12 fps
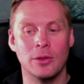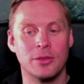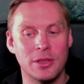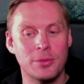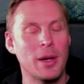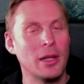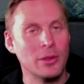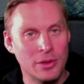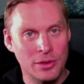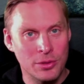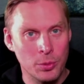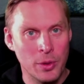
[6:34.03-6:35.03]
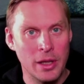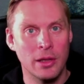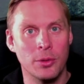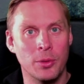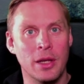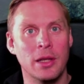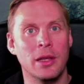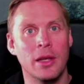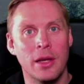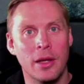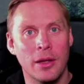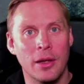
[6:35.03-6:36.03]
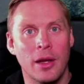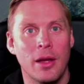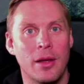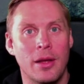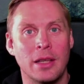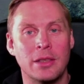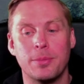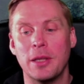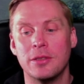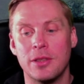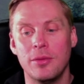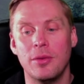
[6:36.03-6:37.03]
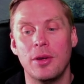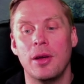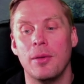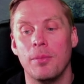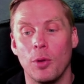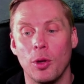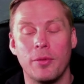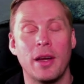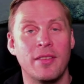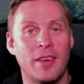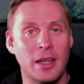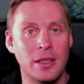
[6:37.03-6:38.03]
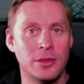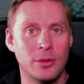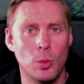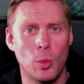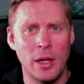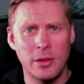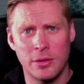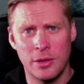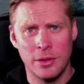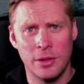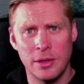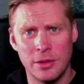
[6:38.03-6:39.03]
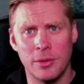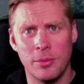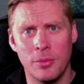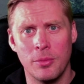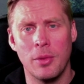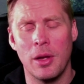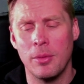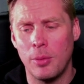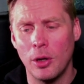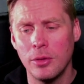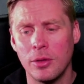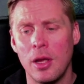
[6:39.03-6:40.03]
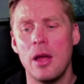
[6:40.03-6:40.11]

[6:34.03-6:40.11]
This malus is really expensive modifier wise in this part,